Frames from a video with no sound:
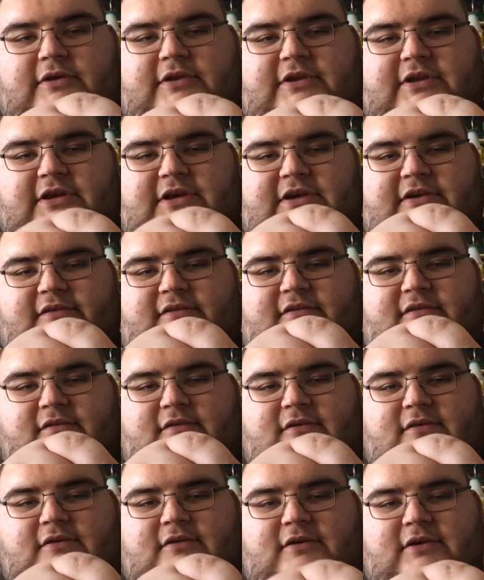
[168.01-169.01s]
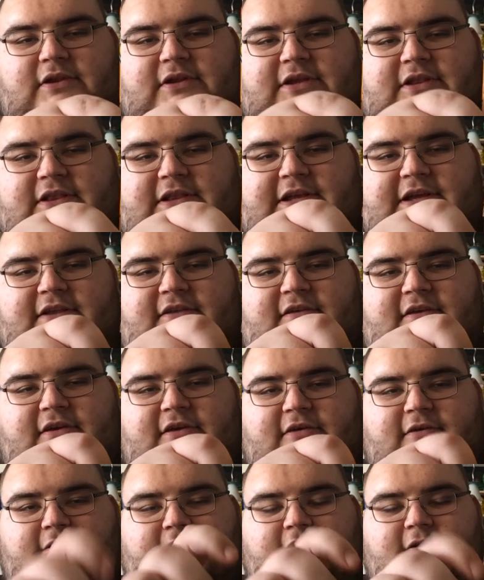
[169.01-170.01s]
It has a little band
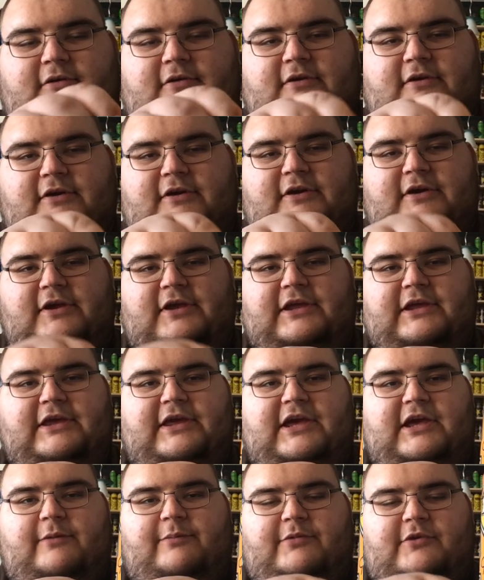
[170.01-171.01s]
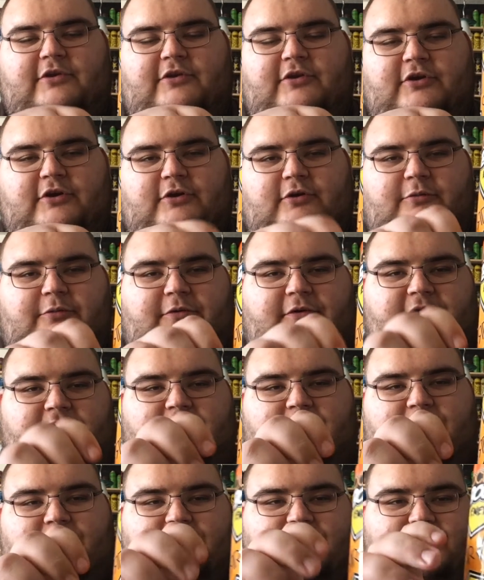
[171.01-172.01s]
here. He kept the good
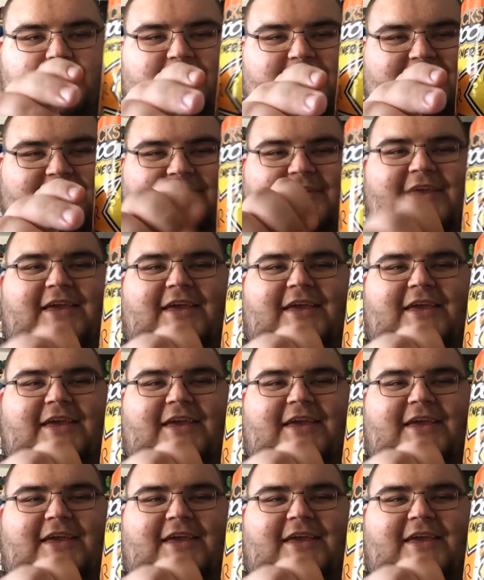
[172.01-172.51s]
ones for sure.